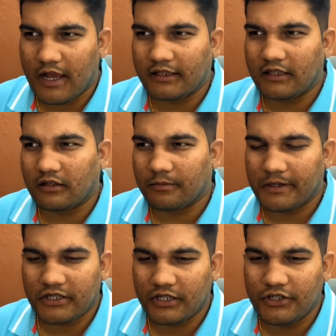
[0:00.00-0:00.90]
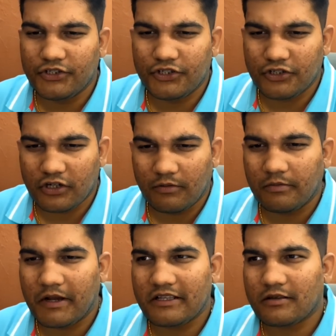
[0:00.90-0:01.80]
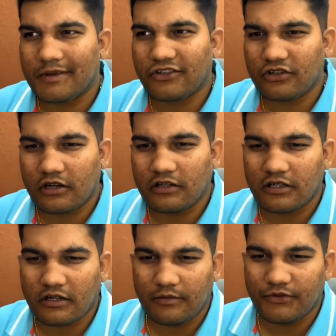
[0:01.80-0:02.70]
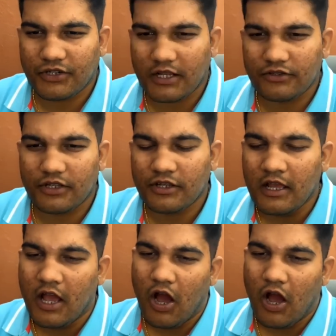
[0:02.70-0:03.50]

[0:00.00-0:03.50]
either the person is disturbed by some external circumstances